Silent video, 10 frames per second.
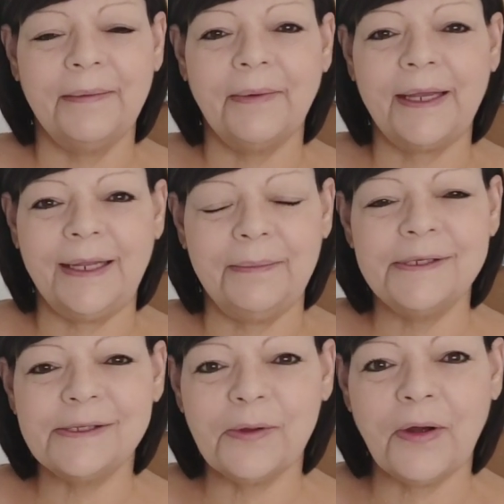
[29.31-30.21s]
My name
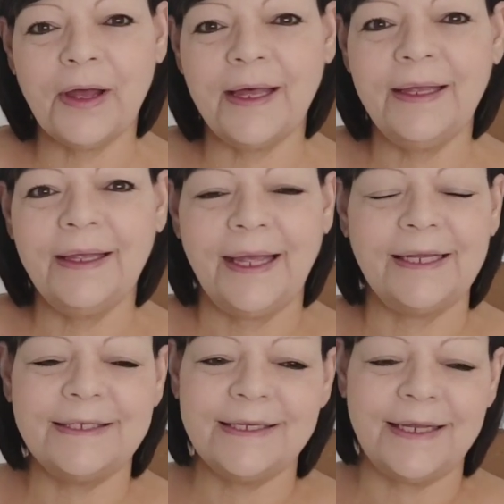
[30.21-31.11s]
is Laura,
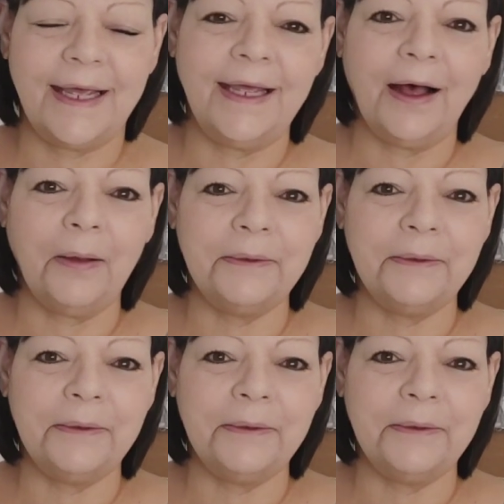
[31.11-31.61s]
and today I'll